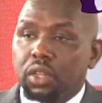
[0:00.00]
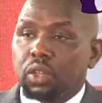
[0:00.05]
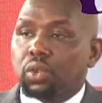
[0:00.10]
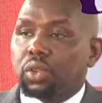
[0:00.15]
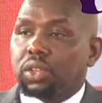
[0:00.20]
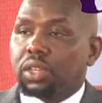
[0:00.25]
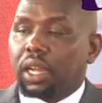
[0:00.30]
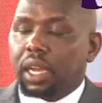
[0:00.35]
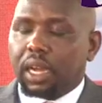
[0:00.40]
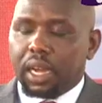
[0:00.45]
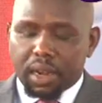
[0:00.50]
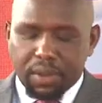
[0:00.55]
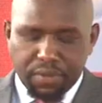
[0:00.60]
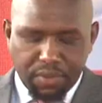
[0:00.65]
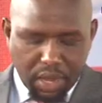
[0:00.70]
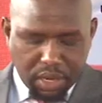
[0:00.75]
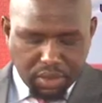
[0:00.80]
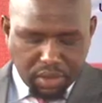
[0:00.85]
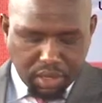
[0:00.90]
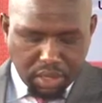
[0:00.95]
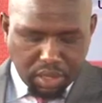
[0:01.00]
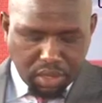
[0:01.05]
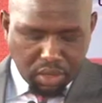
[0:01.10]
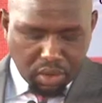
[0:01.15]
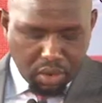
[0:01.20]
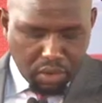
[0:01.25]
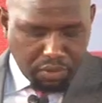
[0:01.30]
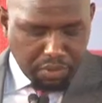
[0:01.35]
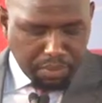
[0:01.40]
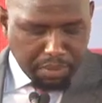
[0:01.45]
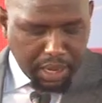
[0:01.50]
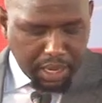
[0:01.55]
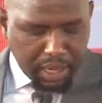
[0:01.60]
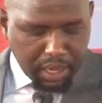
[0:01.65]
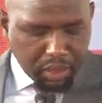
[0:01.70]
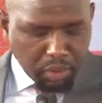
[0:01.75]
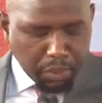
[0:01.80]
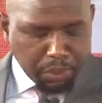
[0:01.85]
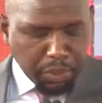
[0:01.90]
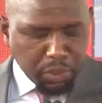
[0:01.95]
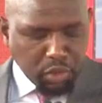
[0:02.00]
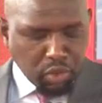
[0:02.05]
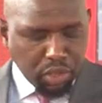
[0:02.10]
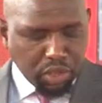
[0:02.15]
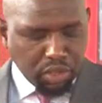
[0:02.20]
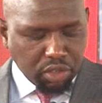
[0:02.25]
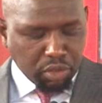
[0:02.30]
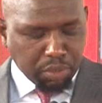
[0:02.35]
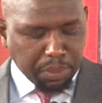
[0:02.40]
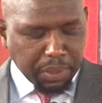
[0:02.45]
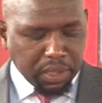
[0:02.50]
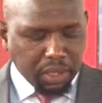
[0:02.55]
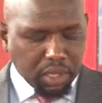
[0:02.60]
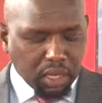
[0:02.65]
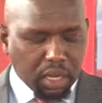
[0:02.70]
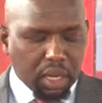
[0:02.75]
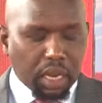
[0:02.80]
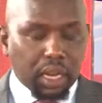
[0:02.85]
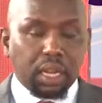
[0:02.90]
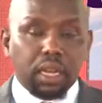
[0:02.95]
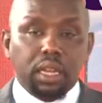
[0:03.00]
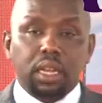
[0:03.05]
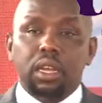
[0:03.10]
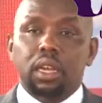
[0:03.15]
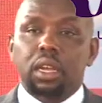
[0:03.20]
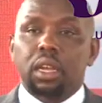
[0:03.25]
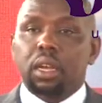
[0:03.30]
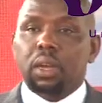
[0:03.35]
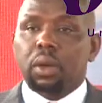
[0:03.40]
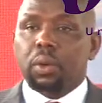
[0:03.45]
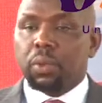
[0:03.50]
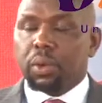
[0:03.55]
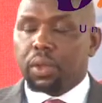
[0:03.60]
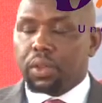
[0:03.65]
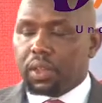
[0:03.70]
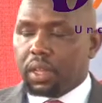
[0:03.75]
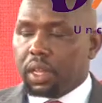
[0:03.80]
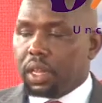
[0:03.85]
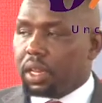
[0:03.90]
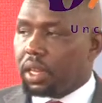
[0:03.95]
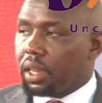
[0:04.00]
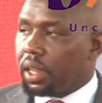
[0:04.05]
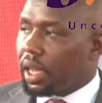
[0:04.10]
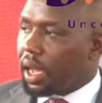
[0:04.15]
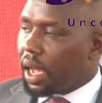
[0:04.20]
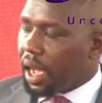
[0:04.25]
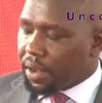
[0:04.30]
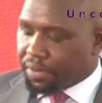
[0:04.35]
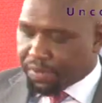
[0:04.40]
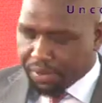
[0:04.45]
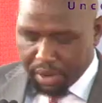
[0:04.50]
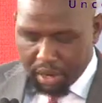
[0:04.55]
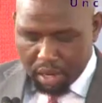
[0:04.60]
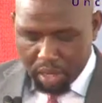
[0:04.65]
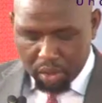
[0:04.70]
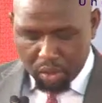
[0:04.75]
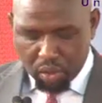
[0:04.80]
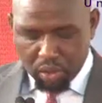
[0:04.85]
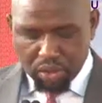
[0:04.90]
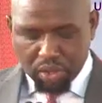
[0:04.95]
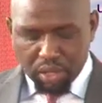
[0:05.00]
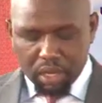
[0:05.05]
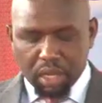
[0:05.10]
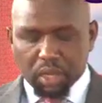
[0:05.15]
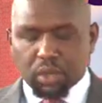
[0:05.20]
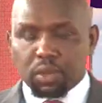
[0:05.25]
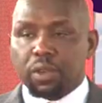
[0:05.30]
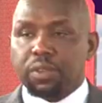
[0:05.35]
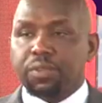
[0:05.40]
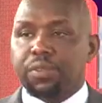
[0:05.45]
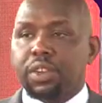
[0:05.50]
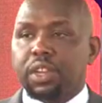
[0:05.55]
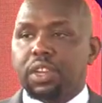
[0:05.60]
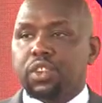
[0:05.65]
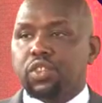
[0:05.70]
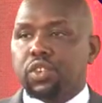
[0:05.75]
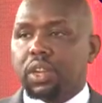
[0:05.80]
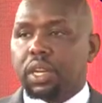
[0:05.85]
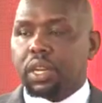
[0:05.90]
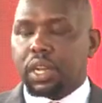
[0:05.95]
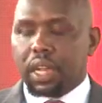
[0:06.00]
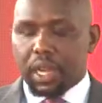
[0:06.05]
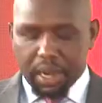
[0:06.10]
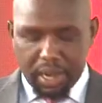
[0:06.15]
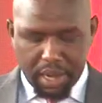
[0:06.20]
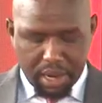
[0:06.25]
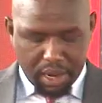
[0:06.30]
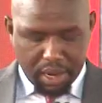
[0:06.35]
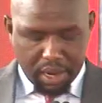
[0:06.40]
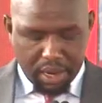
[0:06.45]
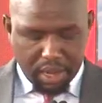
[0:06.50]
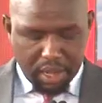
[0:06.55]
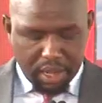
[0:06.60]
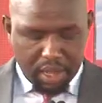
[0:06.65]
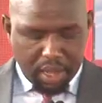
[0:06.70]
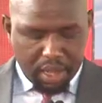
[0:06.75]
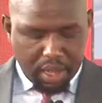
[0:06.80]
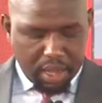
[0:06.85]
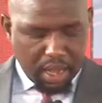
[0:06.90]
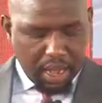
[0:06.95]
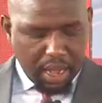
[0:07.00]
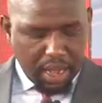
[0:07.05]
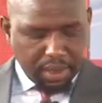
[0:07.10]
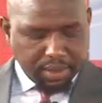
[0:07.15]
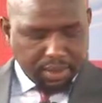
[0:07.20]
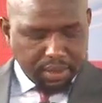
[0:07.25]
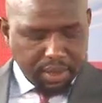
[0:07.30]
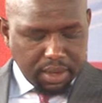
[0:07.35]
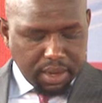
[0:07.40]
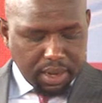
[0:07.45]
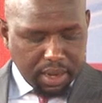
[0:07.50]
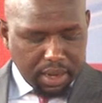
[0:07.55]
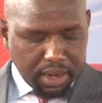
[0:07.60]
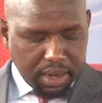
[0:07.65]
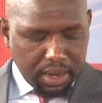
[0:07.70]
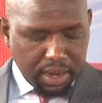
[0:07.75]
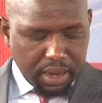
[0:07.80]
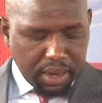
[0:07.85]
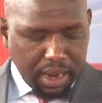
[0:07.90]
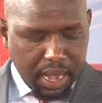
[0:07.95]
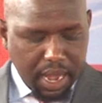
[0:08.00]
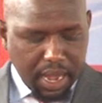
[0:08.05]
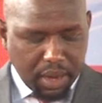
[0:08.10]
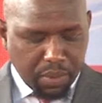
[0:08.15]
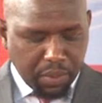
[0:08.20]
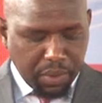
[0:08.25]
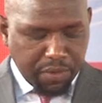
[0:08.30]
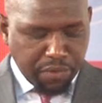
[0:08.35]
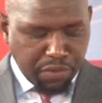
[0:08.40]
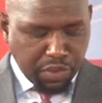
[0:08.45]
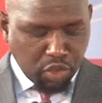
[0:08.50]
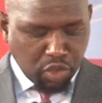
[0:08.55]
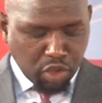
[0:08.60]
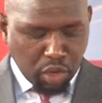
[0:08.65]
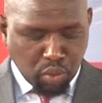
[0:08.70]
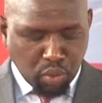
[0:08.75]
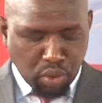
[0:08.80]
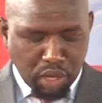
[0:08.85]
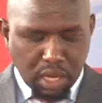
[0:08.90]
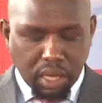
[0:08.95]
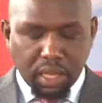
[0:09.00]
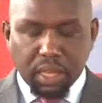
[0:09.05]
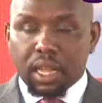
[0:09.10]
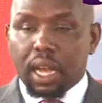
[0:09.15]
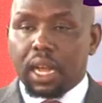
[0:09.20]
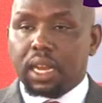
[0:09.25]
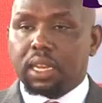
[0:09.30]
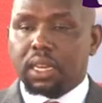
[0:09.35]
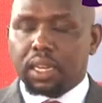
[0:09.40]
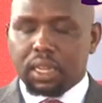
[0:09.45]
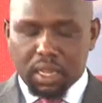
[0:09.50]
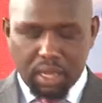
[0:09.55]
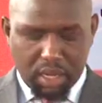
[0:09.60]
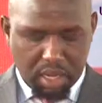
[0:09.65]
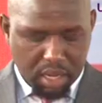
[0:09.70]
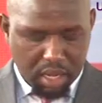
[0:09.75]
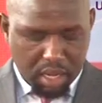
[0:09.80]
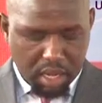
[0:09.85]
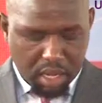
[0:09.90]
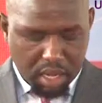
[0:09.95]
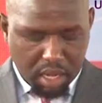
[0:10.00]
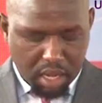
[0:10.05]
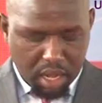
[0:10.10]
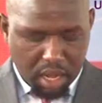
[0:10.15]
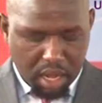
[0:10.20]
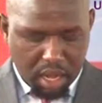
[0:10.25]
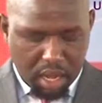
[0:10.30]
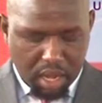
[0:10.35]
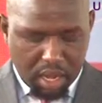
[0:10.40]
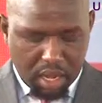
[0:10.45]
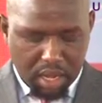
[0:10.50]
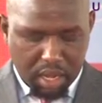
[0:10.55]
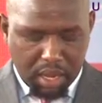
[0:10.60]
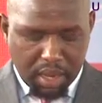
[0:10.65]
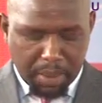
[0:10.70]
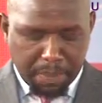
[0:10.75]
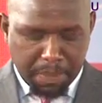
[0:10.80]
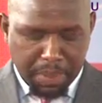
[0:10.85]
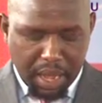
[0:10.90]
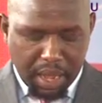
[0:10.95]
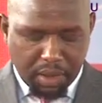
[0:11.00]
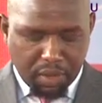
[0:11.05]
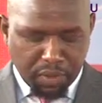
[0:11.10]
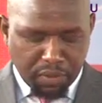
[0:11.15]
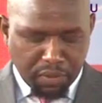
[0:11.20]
to take advantage of market opportunities, particularly within the African Continental Free Trade Area, as in line with Vision 2030 in the path